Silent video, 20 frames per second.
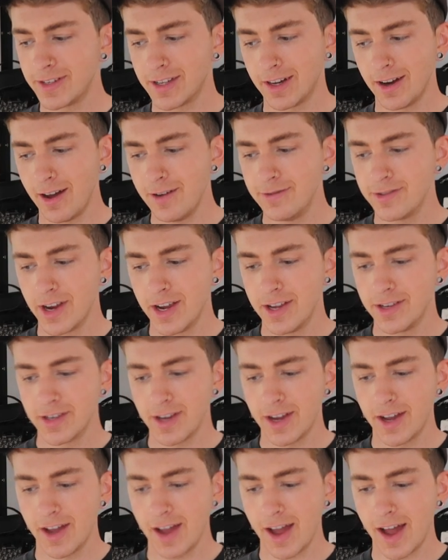is a life
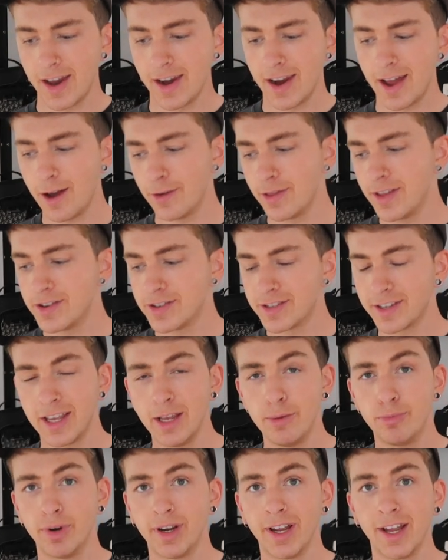changer, and now they just
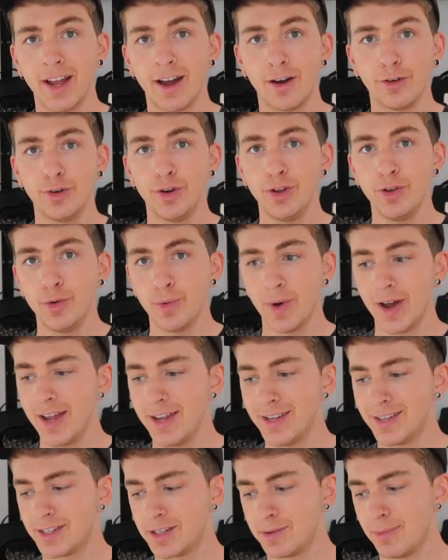keep bringing out new
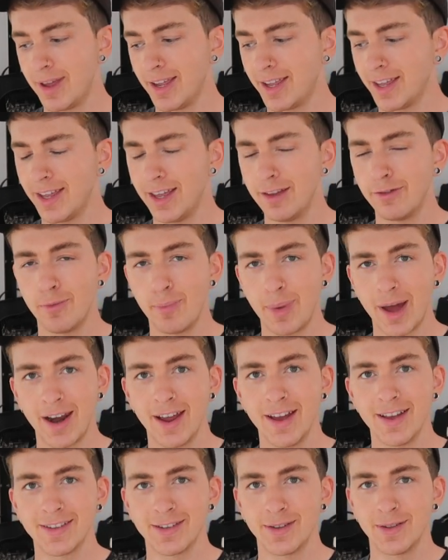ways to make it even
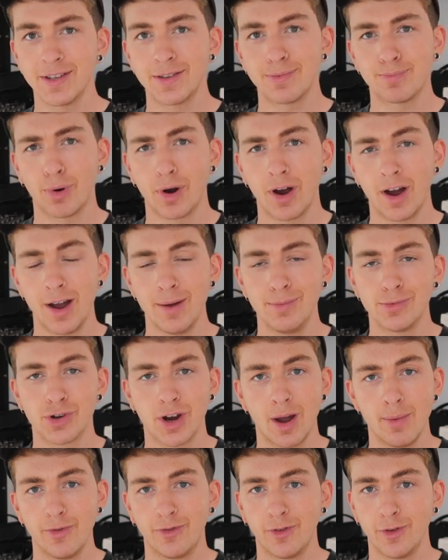better. So this Prime
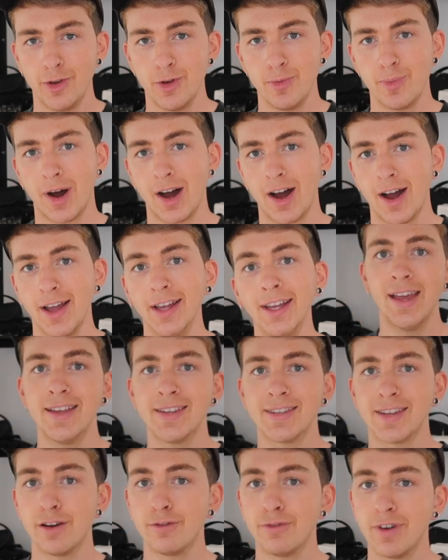Try Before You Buy
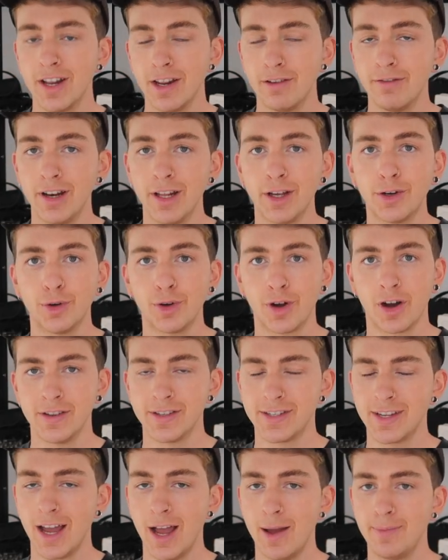is a really, really cool
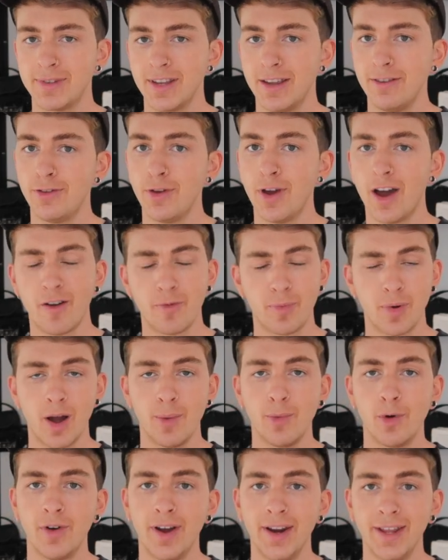concept. If you have
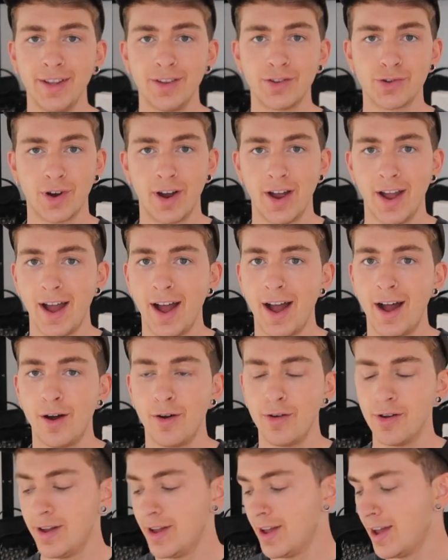Prime already, try it
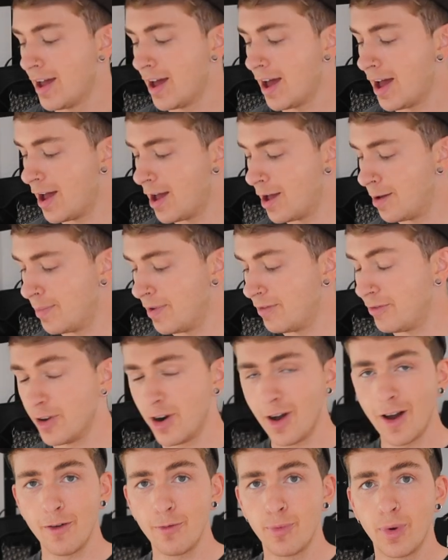out. Um, if you
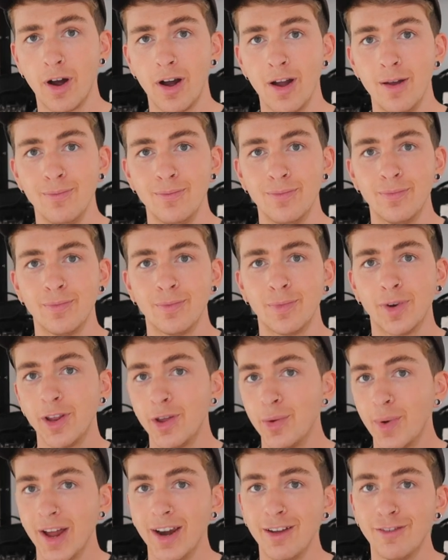don't have Prime, what are
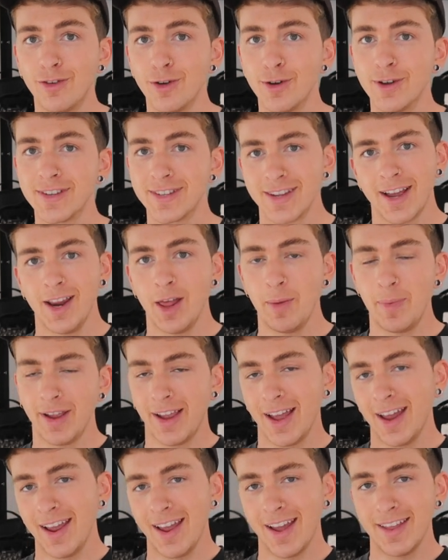you waiting for? Sign up
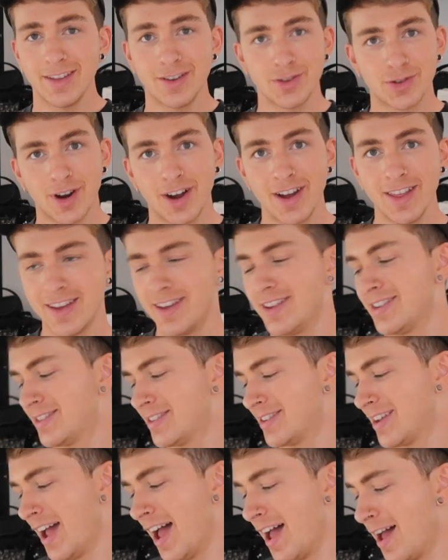and get it and then try
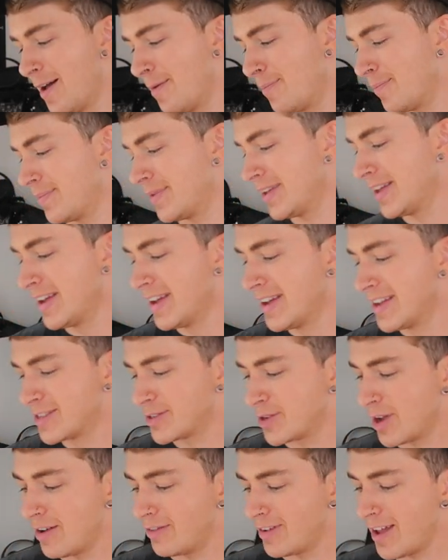this. Um,
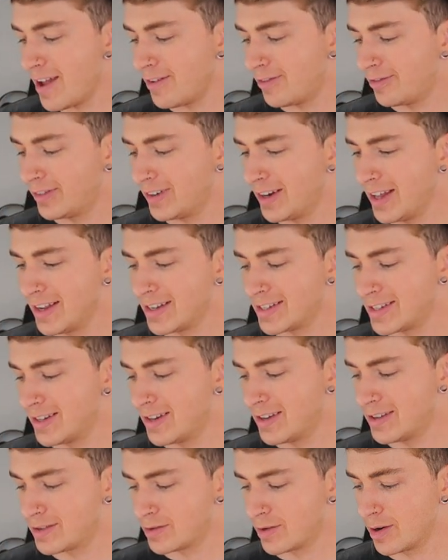so I've left links in
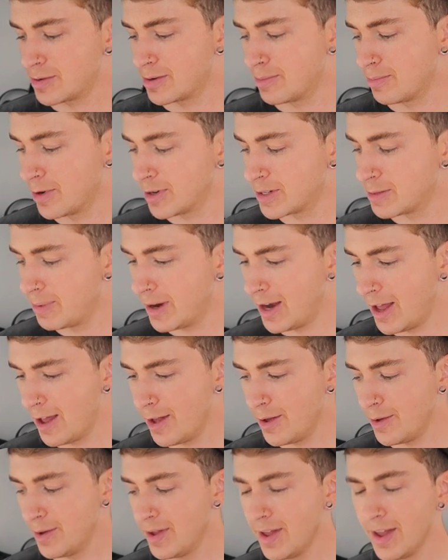the description box
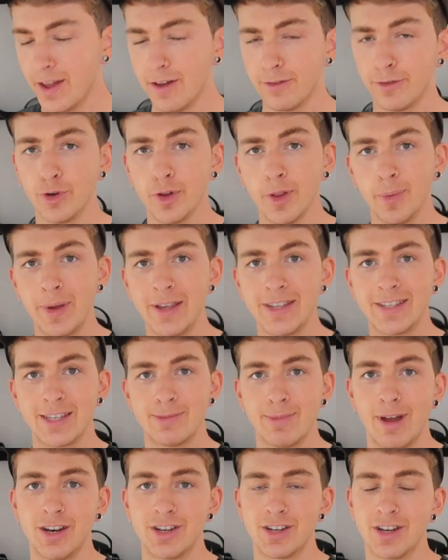below for all the pieces
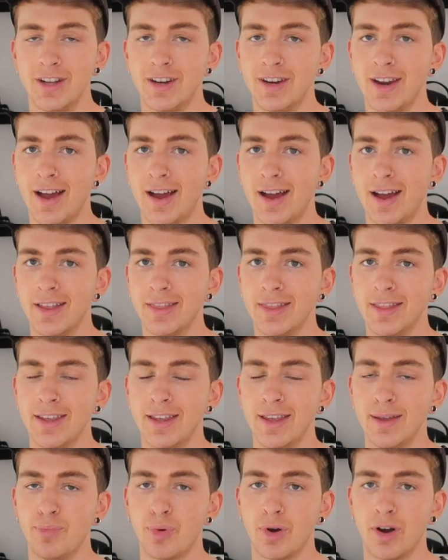mentioned and
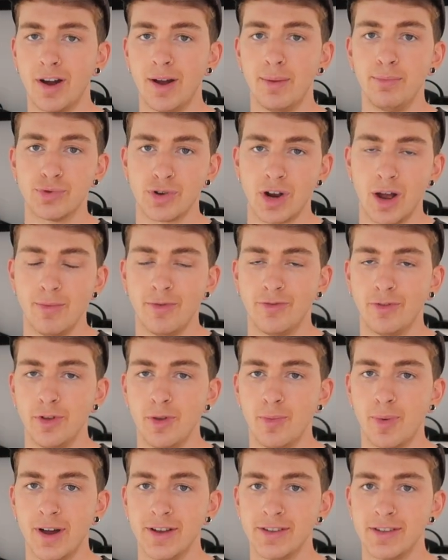the Prime Try Before
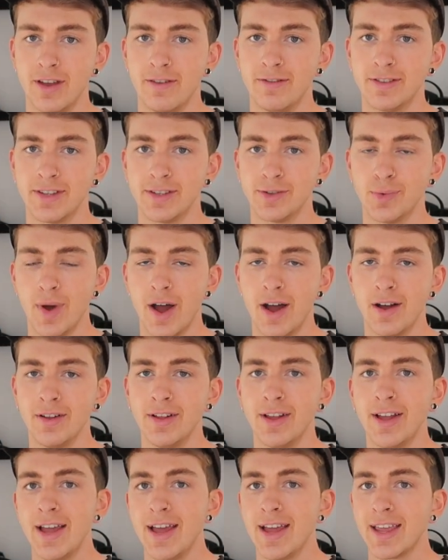You Buy service as
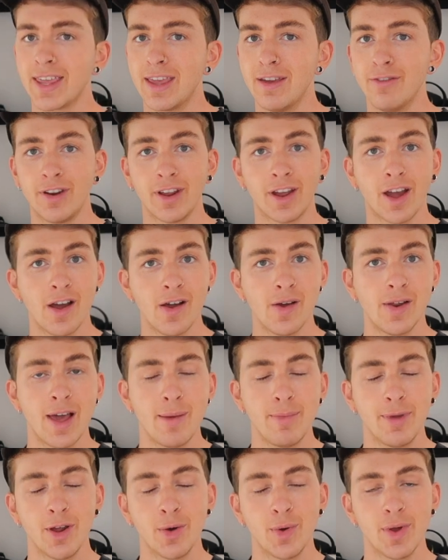well. Give it a go,
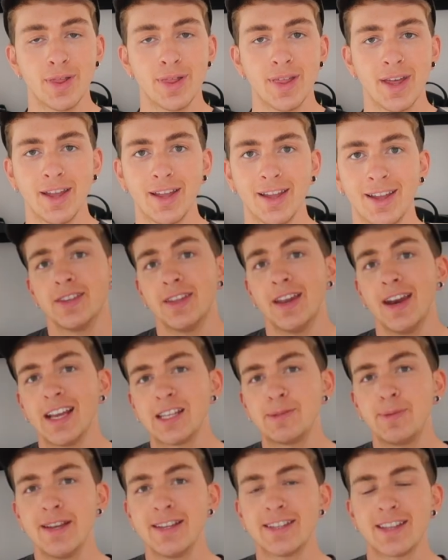let me know what you think. So the
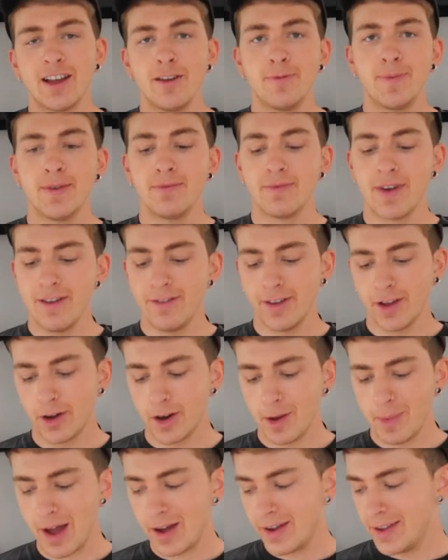next piece I've been raving
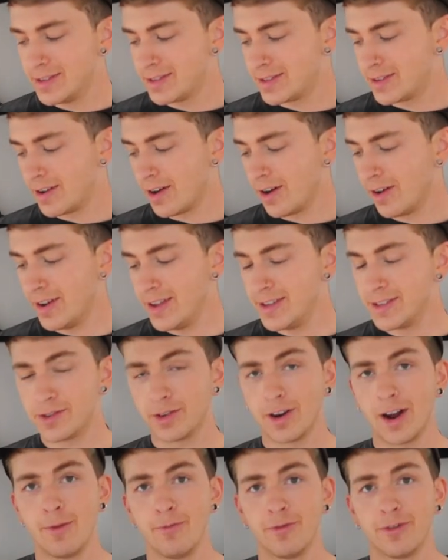on about ins on
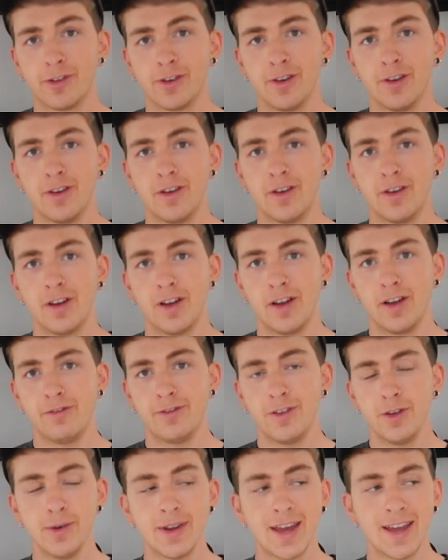Instagram for a, a
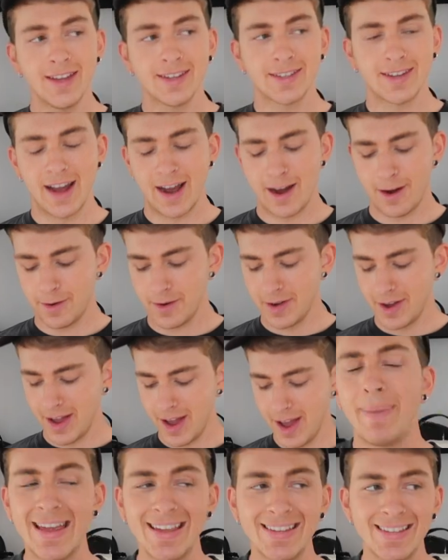few days now.
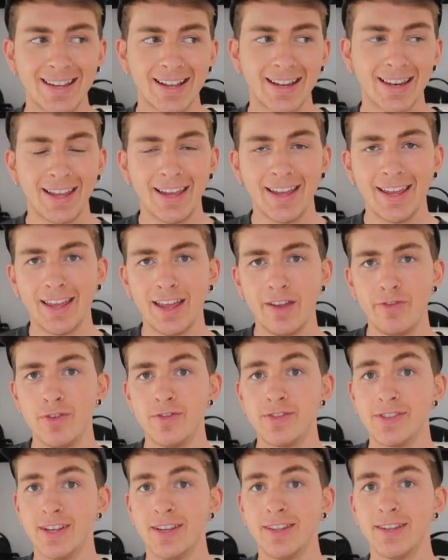Basically, if
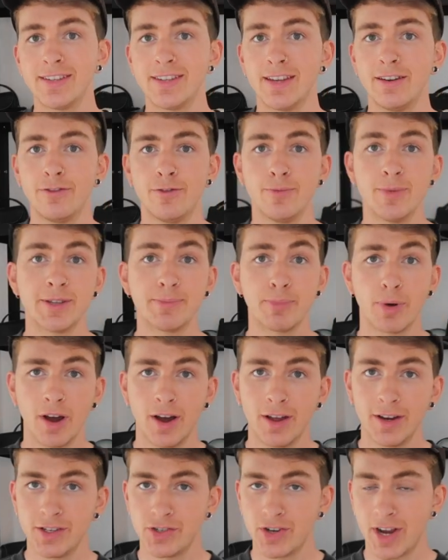you've seen this infamous
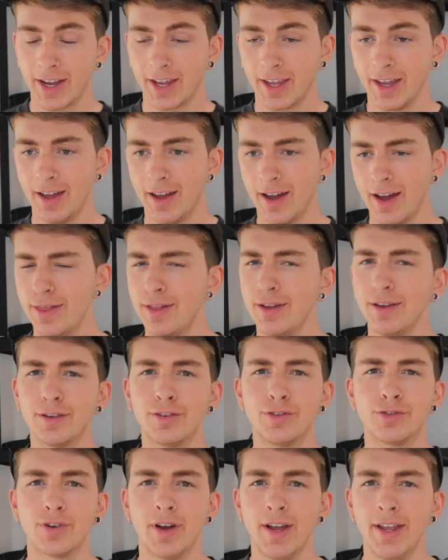Prada jacket, I
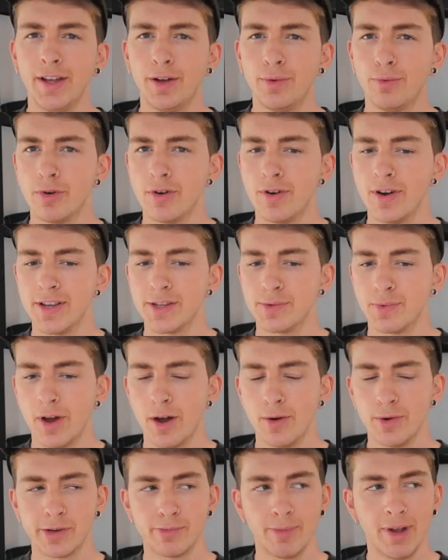think Drake wore it as
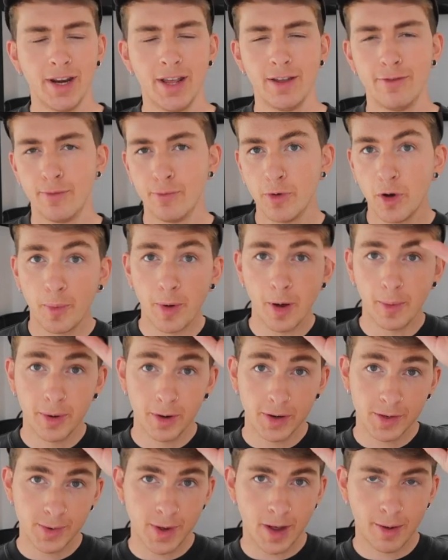well, which made it even more
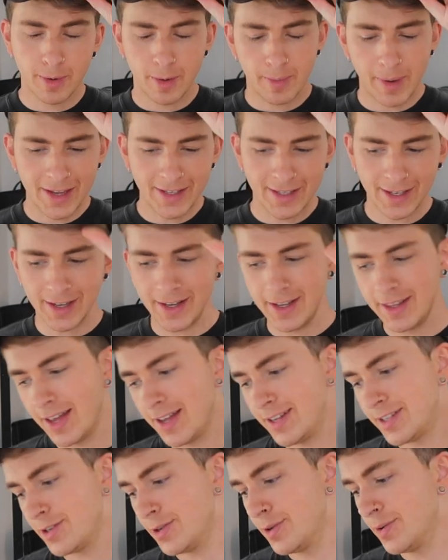popular as well, but basically
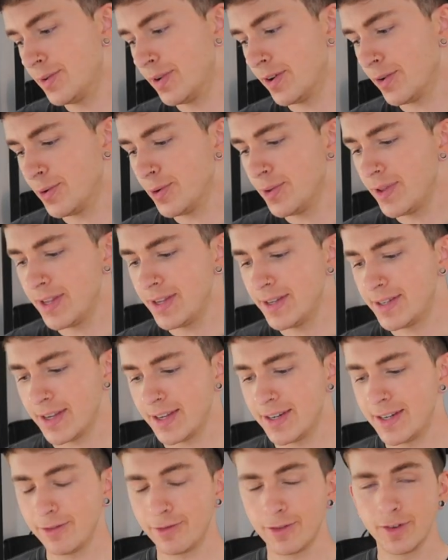they do all these
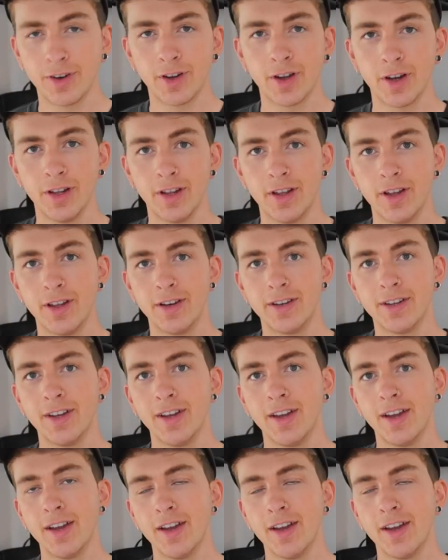different coloured